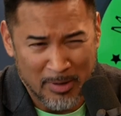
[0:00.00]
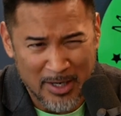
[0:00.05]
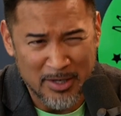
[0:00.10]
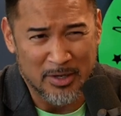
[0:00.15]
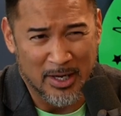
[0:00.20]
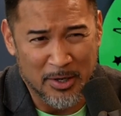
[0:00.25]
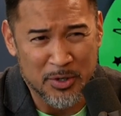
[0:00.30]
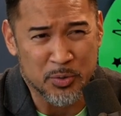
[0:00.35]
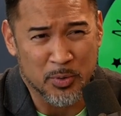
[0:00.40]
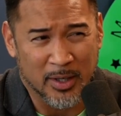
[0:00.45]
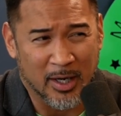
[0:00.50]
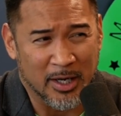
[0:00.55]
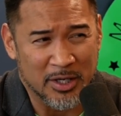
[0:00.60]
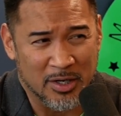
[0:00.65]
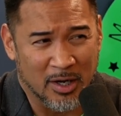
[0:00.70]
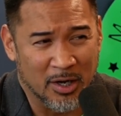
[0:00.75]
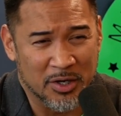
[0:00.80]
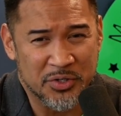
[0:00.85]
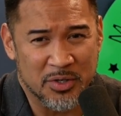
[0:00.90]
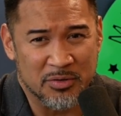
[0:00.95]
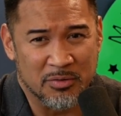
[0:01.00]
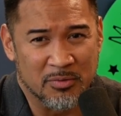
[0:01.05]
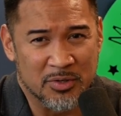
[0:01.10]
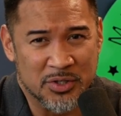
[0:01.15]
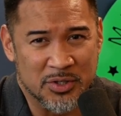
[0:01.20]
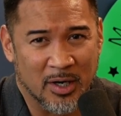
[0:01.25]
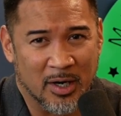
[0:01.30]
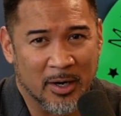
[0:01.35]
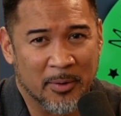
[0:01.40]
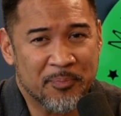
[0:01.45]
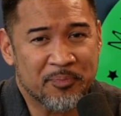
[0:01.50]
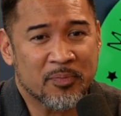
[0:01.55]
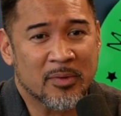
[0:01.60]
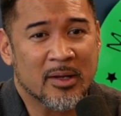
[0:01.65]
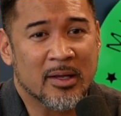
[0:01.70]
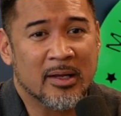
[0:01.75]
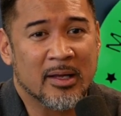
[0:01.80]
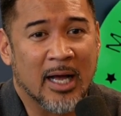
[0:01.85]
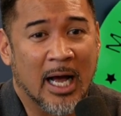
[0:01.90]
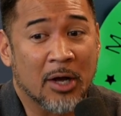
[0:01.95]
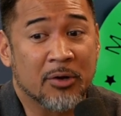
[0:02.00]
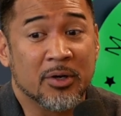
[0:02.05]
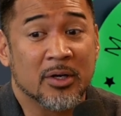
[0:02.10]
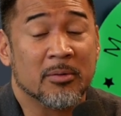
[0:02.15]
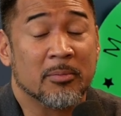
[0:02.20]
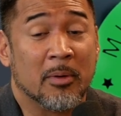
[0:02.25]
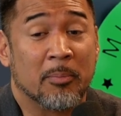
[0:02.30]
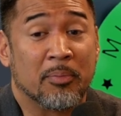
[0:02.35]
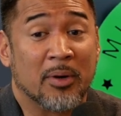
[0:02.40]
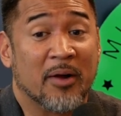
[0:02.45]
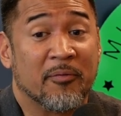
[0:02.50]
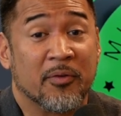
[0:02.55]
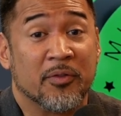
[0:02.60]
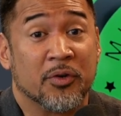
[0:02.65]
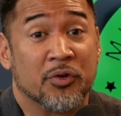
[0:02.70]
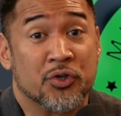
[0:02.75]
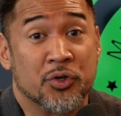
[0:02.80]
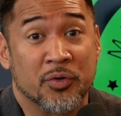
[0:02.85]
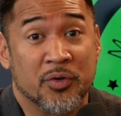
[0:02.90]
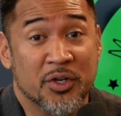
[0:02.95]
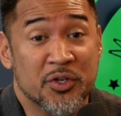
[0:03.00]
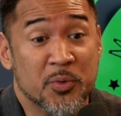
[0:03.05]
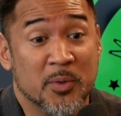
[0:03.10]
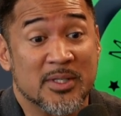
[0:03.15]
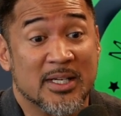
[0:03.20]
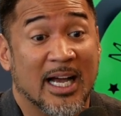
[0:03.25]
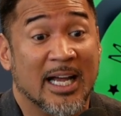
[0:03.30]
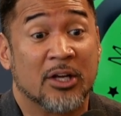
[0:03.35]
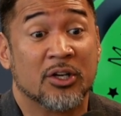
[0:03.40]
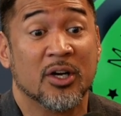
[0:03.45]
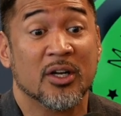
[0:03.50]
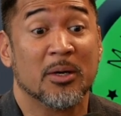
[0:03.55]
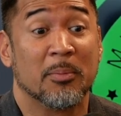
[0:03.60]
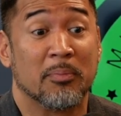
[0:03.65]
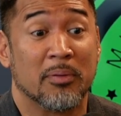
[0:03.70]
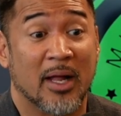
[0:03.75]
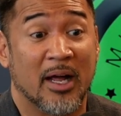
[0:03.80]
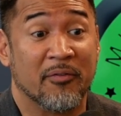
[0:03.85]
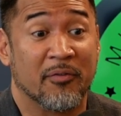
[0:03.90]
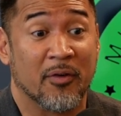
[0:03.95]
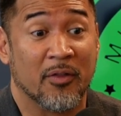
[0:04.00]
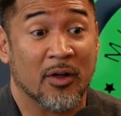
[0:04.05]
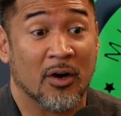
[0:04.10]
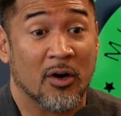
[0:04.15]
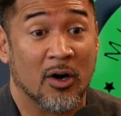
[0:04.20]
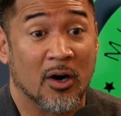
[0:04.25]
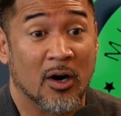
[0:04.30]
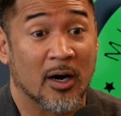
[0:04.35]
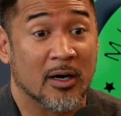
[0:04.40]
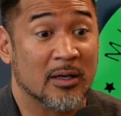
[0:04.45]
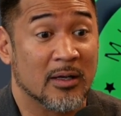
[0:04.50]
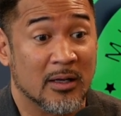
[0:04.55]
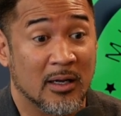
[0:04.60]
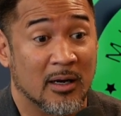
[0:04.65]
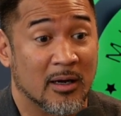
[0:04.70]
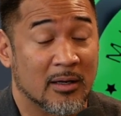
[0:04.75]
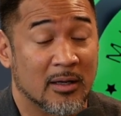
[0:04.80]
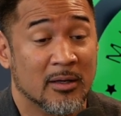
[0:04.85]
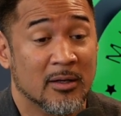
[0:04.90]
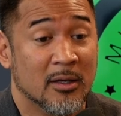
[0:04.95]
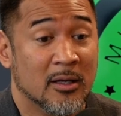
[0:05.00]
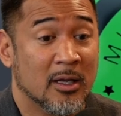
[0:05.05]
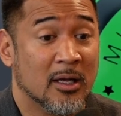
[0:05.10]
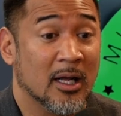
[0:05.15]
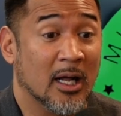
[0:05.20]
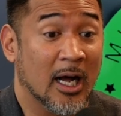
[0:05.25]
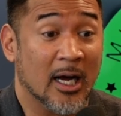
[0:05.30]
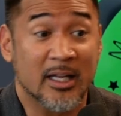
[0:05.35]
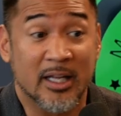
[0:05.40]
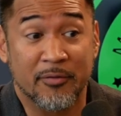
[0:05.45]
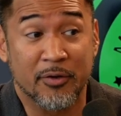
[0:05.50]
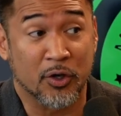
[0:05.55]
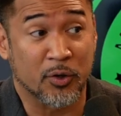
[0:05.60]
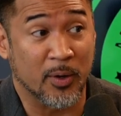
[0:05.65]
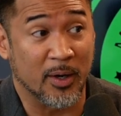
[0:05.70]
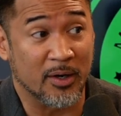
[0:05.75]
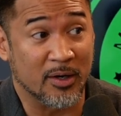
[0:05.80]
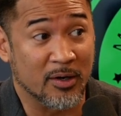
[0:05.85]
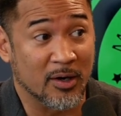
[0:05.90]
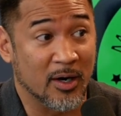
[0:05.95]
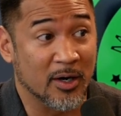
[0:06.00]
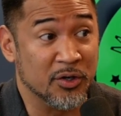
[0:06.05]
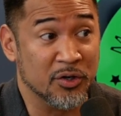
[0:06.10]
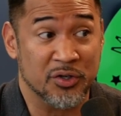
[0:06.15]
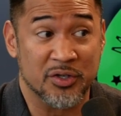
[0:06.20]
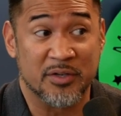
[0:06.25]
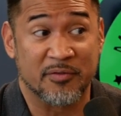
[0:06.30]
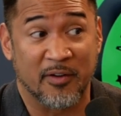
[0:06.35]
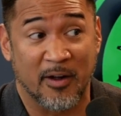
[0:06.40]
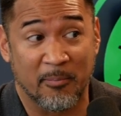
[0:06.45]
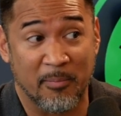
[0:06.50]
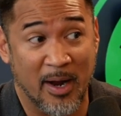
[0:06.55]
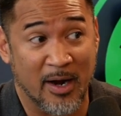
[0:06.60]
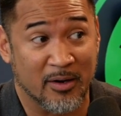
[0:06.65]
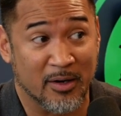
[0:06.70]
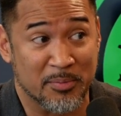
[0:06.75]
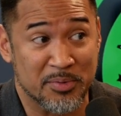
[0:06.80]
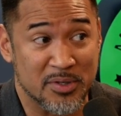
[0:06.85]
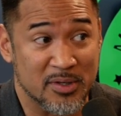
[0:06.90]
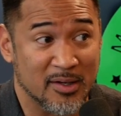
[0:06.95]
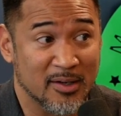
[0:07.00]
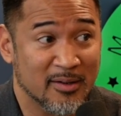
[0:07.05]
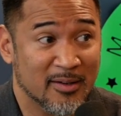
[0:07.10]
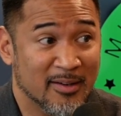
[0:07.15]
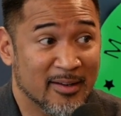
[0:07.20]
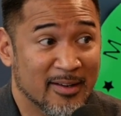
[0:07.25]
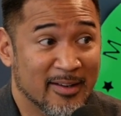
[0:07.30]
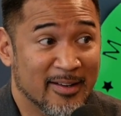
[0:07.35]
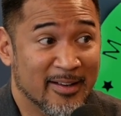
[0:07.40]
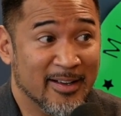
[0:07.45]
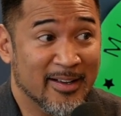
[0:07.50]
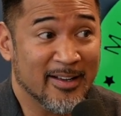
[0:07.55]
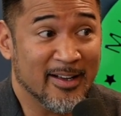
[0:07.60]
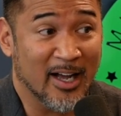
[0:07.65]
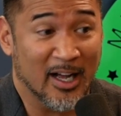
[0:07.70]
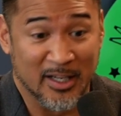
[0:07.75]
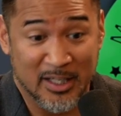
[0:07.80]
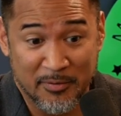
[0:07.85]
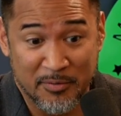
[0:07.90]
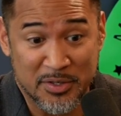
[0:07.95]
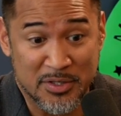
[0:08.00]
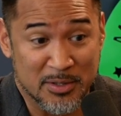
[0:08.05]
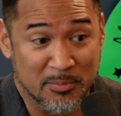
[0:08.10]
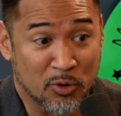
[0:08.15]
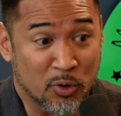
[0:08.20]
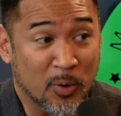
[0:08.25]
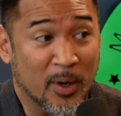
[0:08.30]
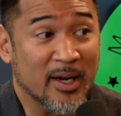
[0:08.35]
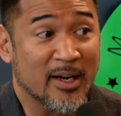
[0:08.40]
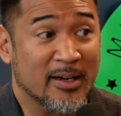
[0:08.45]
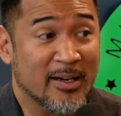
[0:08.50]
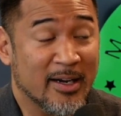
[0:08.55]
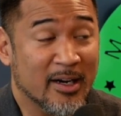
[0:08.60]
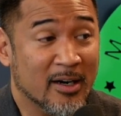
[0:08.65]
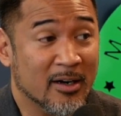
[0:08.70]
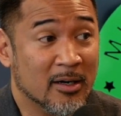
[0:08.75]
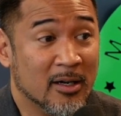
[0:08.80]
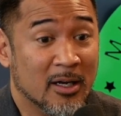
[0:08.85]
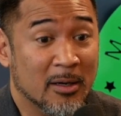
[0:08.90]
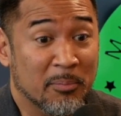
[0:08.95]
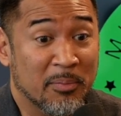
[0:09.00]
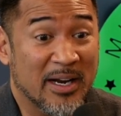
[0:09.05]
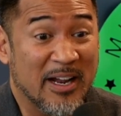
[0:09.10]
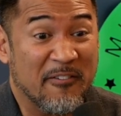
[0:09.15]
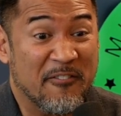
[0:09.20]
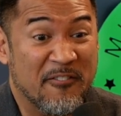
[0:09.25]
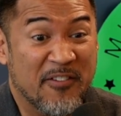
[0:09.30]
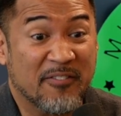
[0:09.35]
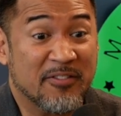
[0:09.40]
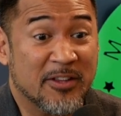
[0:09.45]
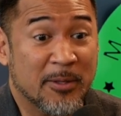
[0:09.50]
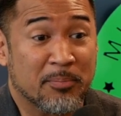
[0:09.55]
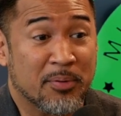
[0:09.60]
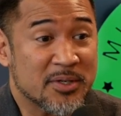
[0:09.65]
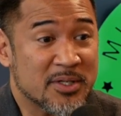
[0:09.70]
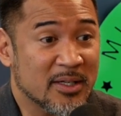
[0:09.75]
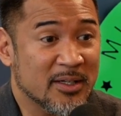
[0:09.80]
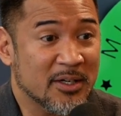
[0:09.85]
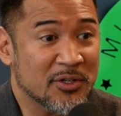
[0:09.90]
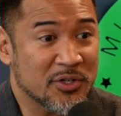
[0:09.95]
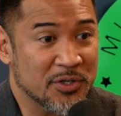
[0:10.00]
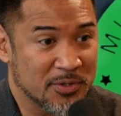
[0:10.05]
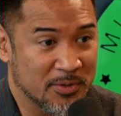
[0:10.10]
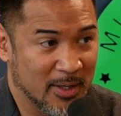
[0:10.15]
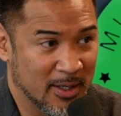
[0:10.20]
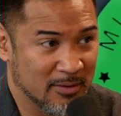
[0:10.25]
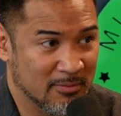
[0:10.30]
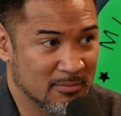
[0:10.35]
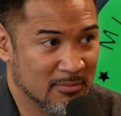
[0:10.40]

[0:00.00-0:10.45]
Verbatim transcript: here, here's what I also saw I couldn't apply for the traditional ones. I could apply for the hard luck. I'll give you a credit card. You just filed bankruptcy. I'll give you some credit here, but at 50% interest rate.